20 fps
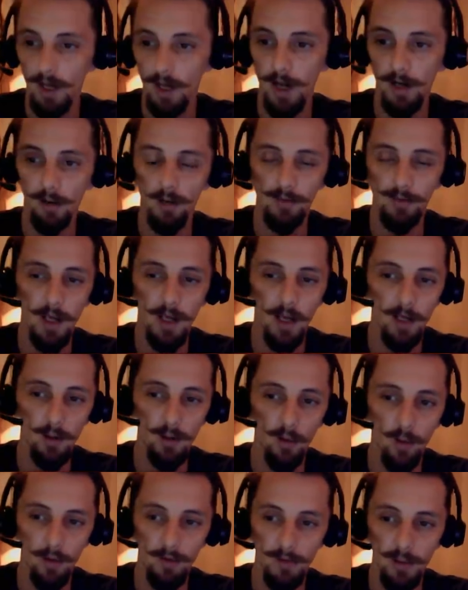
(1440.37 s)
aggro deck
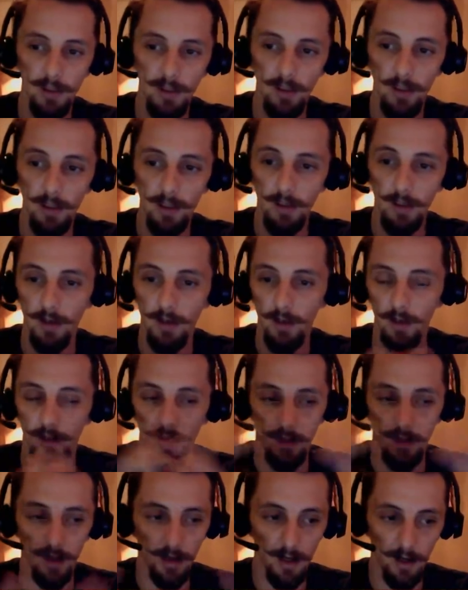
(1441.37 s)
or the
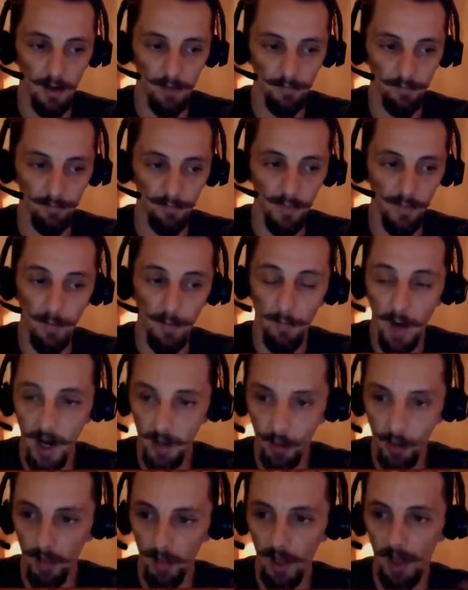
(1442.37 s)

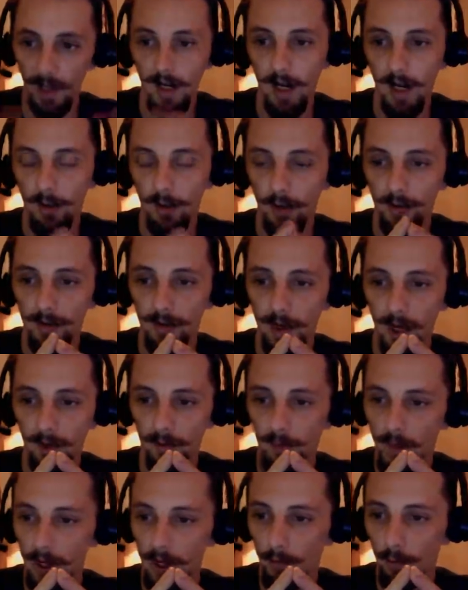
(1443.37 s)
mono-black aggro deck
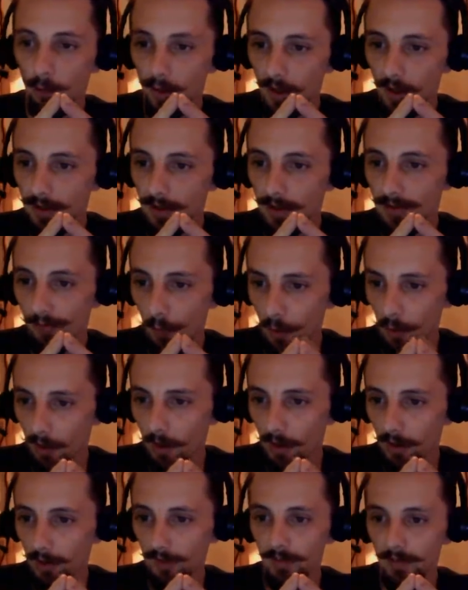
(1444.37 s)
that runs 4
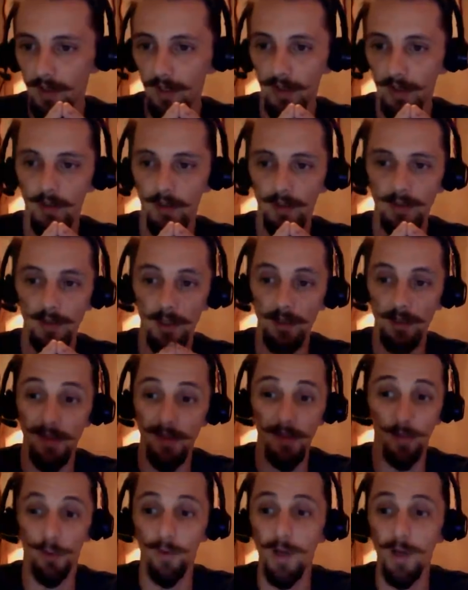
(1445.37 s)
Heart of Kierans, and
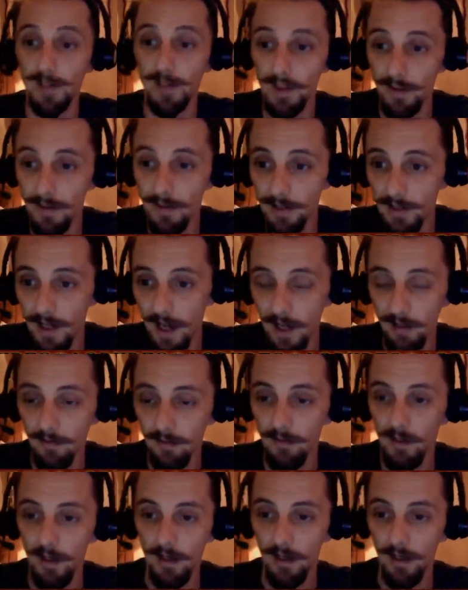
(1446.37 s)
then the rest of the deck
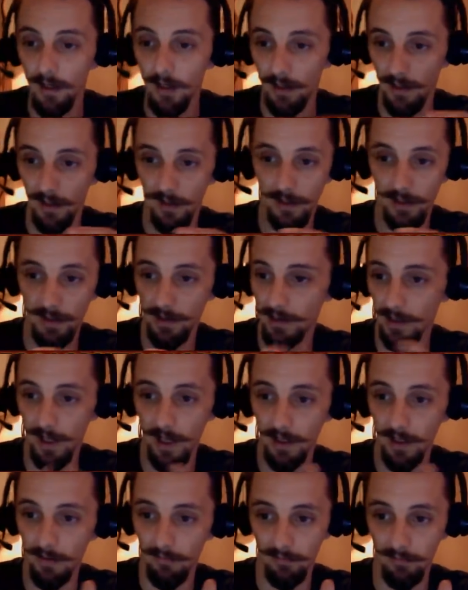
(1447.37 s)
is
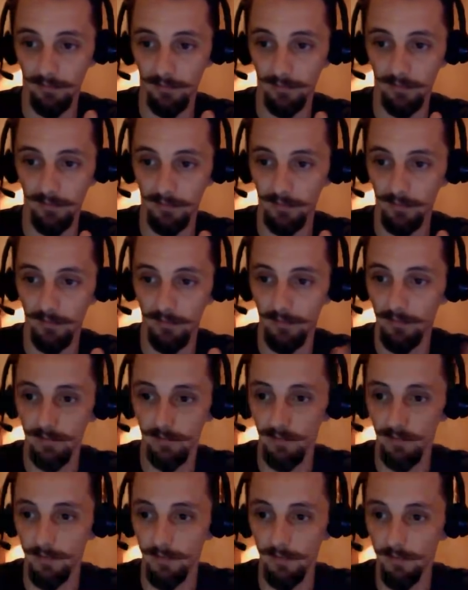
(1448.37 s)
like
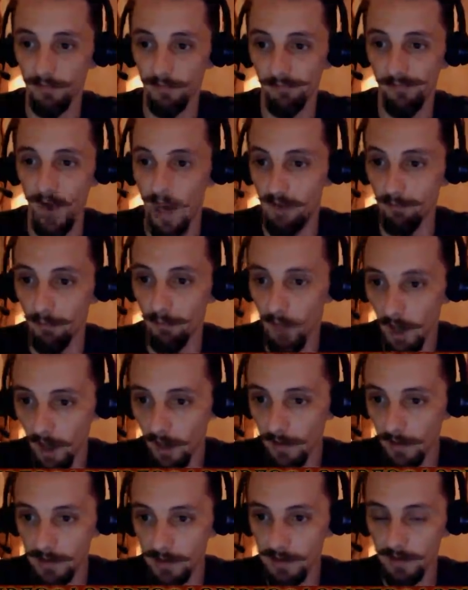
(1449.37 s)

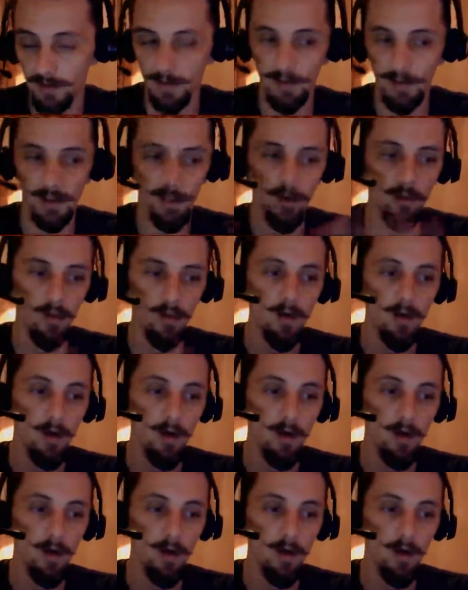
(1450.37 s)
$5. So